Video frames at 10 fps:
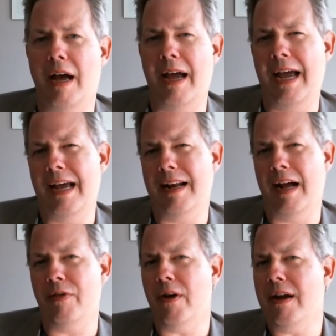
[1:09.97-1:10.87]
And
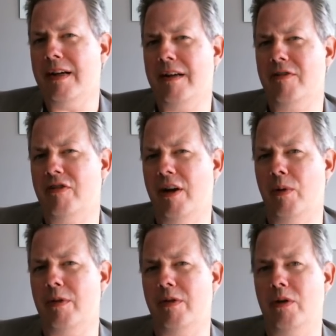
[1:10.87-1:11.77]
I thought I'd share
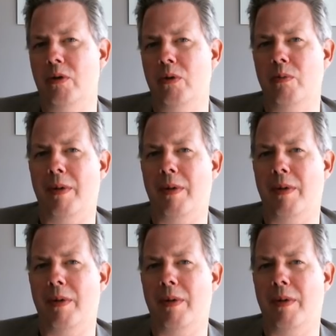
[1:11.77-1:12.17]
with you